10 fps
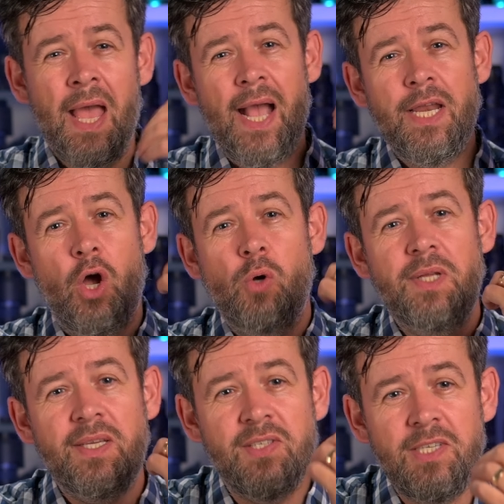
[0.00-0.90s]
and how
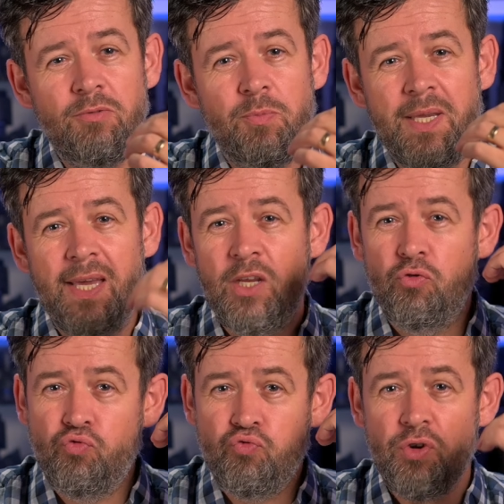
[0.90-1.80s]
they seem to be
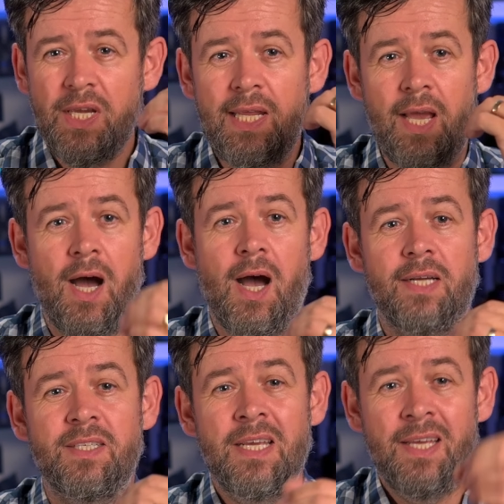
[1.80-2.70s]
getting really
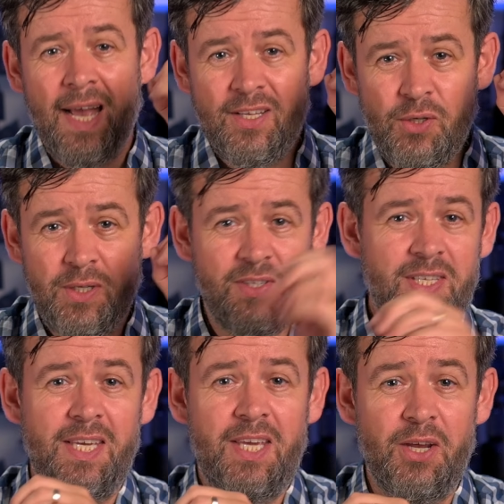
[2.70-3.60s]
hot, as you can
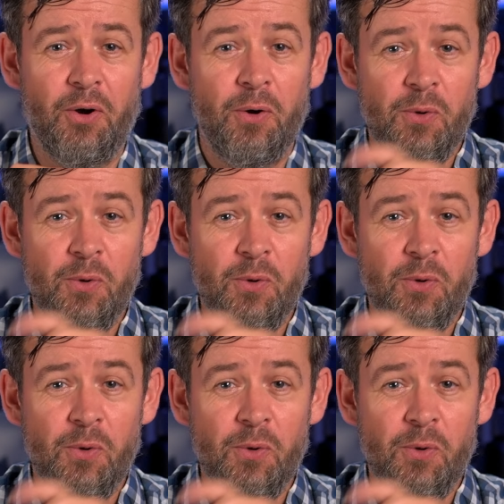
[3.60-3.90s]
see here